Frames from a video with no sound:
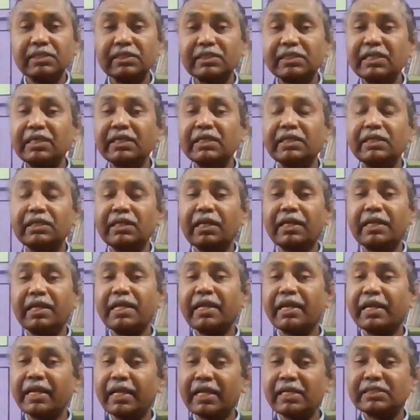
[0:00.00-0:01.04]
You see, in any
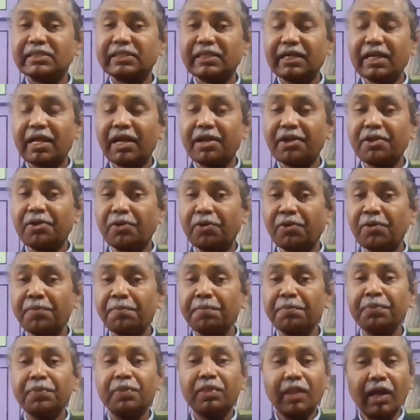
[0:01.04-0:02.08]
real scenario,
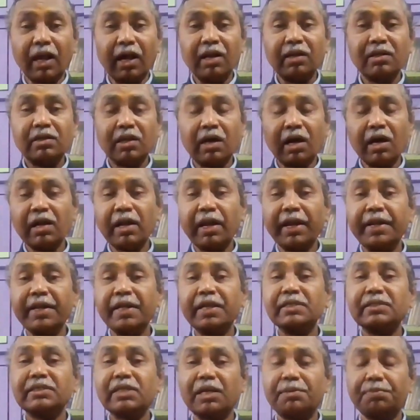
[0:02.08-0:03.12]
not all
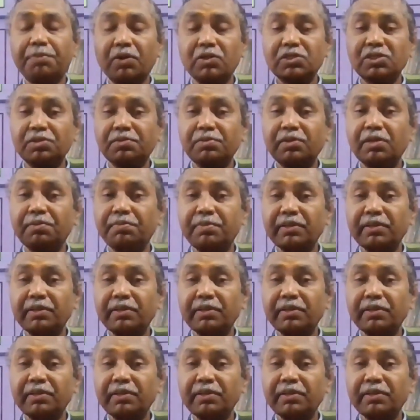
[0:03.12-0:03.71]
ideas are possible.